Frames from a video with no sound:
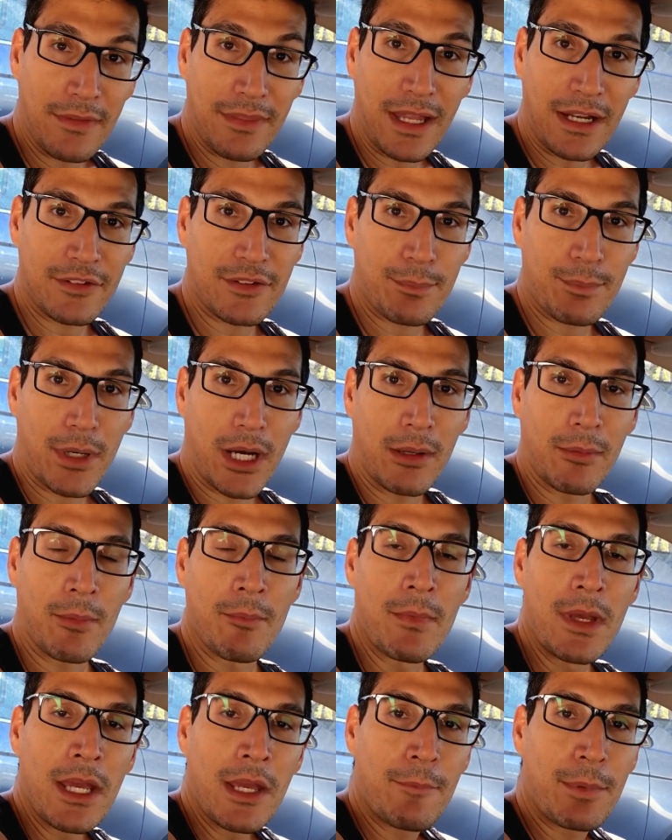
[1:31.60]
that's a
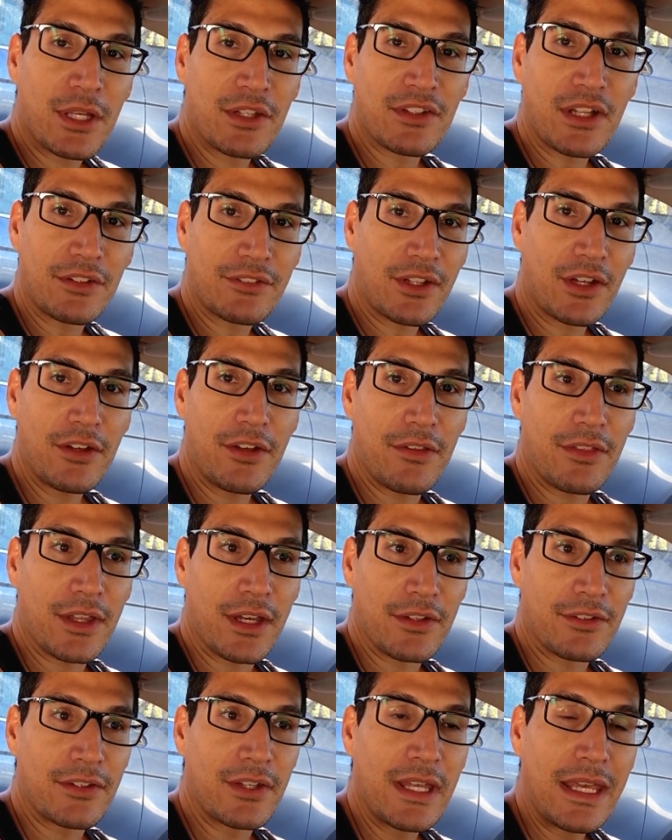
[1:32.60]
problem. Because I'll tell you
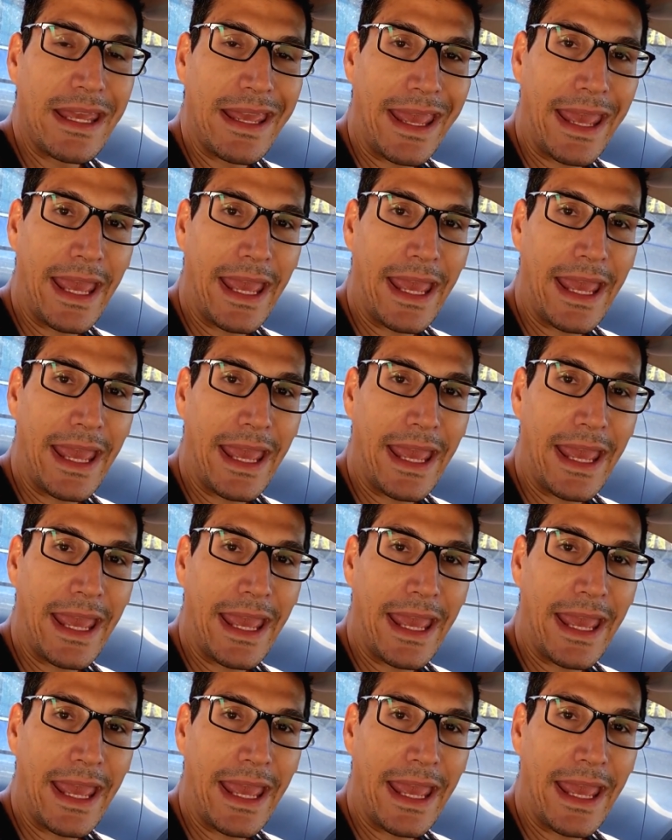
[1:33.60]
this.